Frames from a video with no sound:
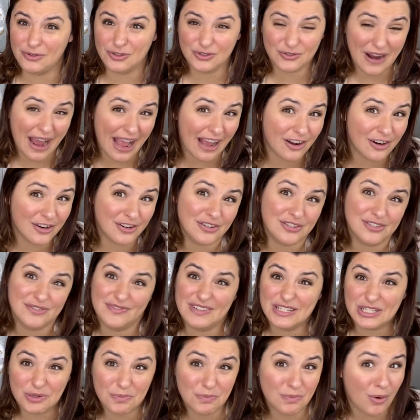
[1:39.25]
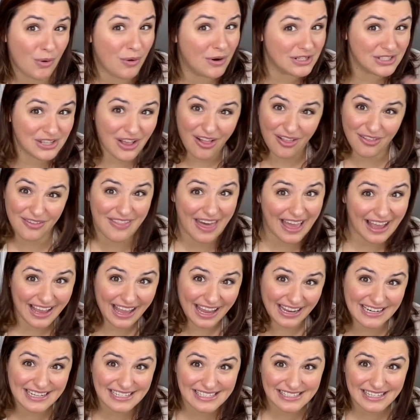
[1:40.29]
trackers, vision boards, all of that
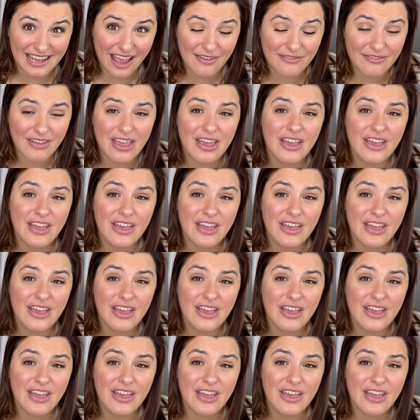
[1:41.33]
kind of stuff.